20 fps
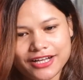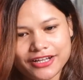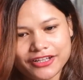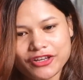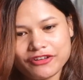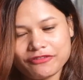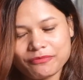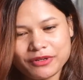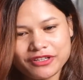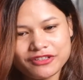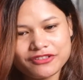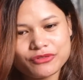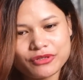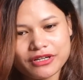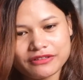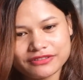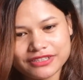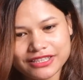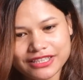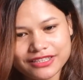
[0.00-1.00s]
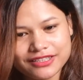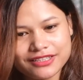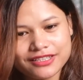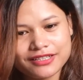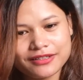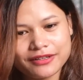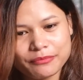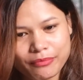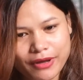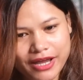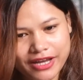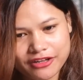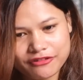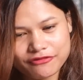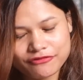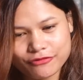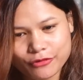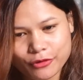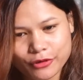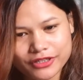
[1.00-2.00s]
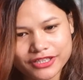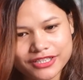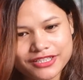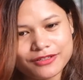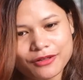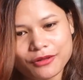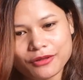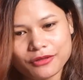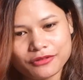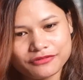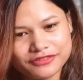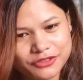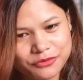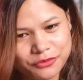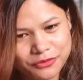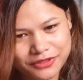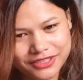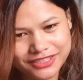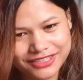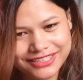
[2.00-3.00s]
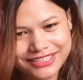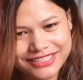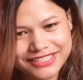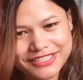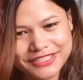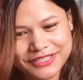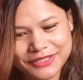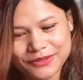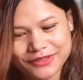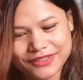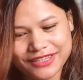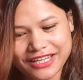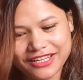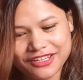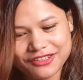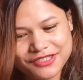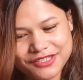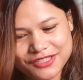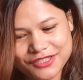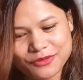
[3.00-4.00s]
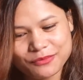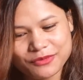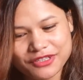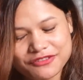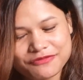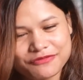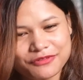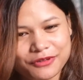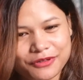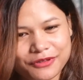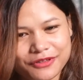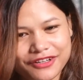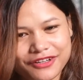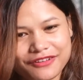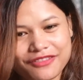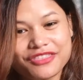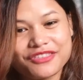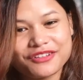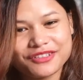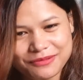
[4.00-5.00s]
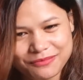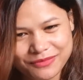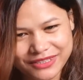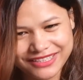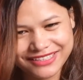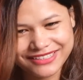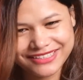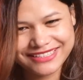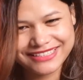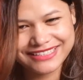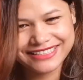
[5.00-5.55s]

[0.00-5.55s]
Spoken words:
You have been traveling back and forth all over the world, so thank you so much for your 30 minutes.